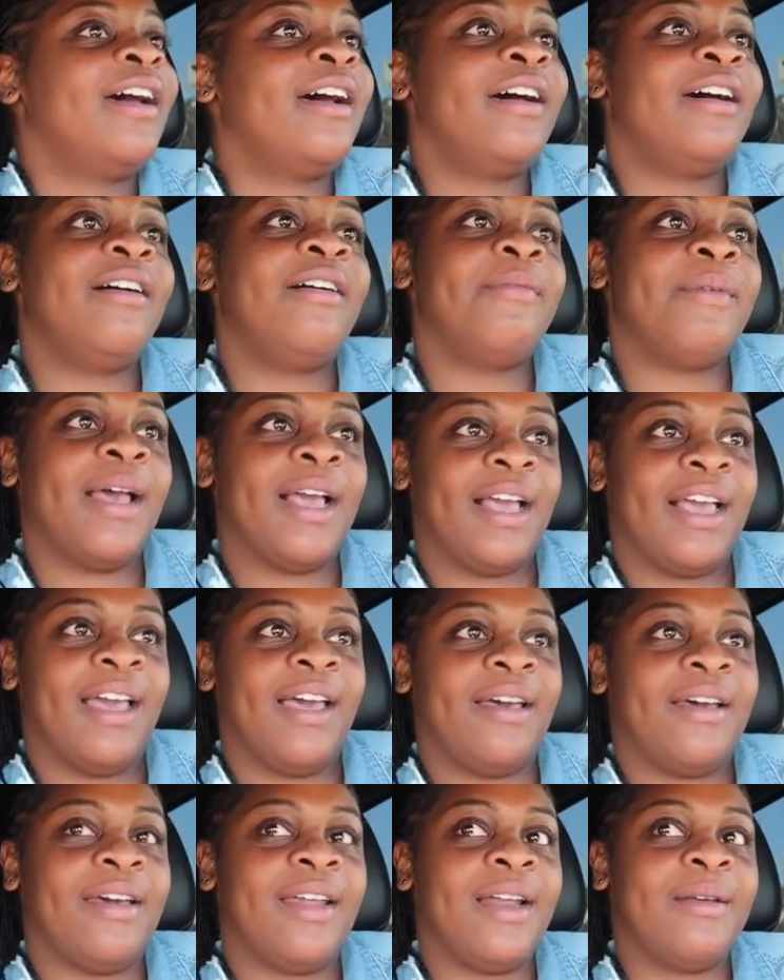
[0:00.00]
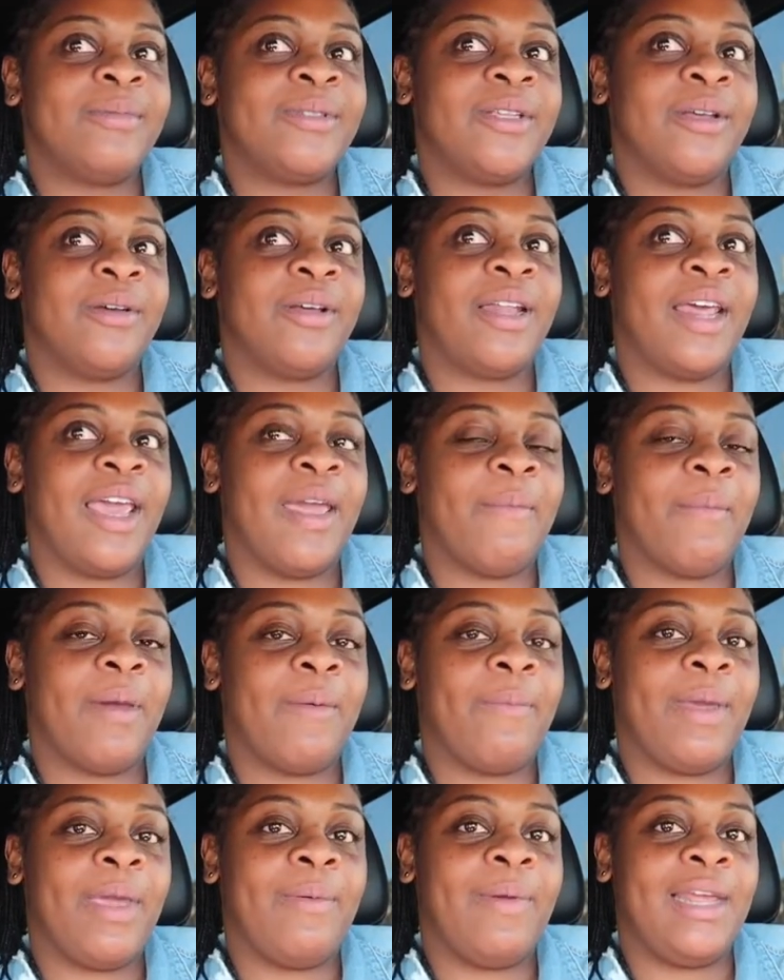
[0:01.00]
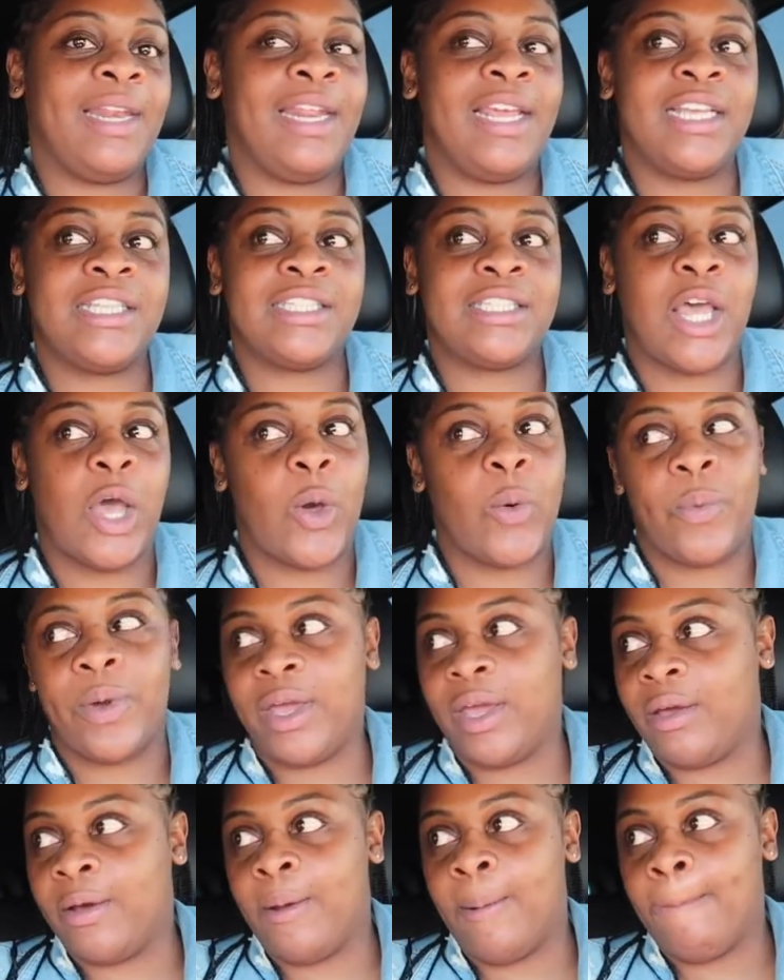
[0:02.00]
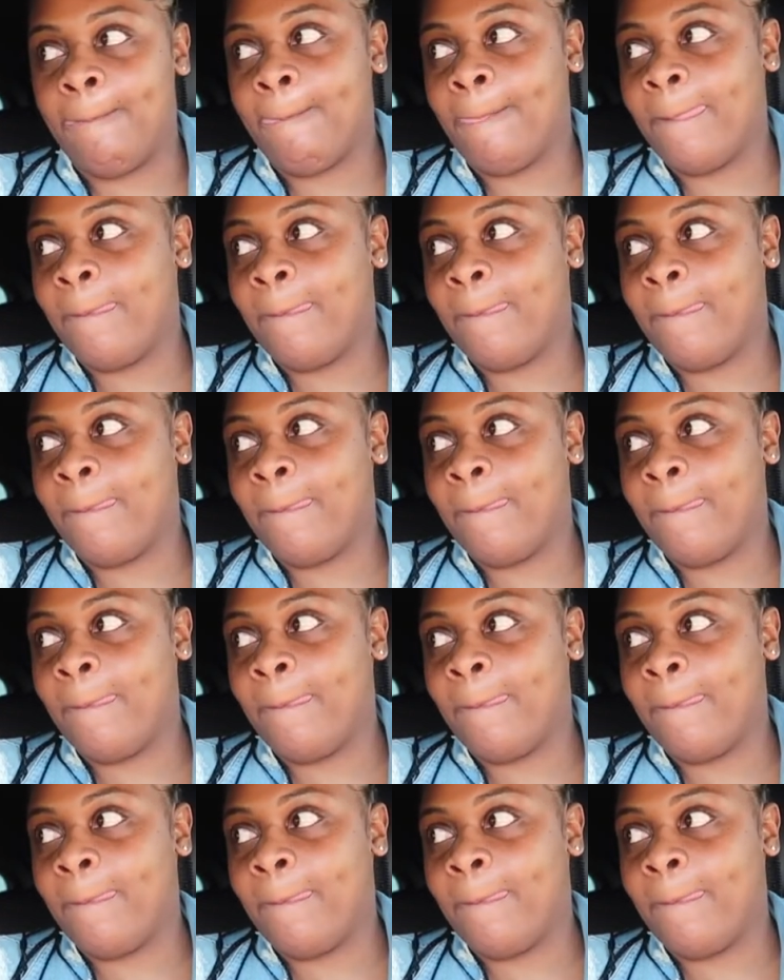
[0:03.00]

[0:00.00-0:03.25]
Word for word: oh my God, I'm so glad my baby did so well.